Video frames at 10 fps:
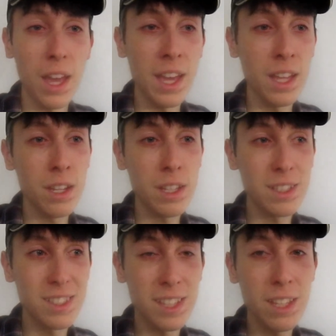And
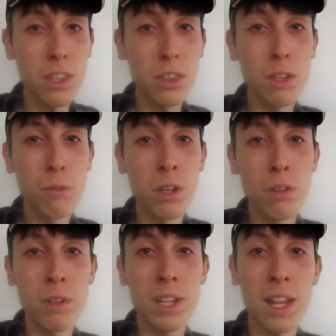it's said that they were
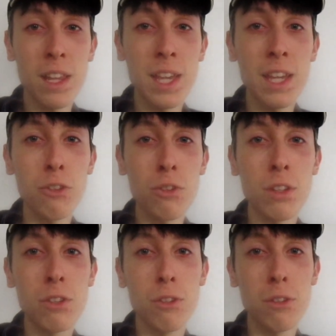in
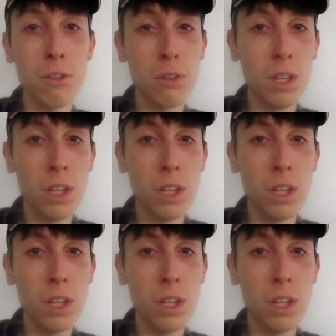retaliation to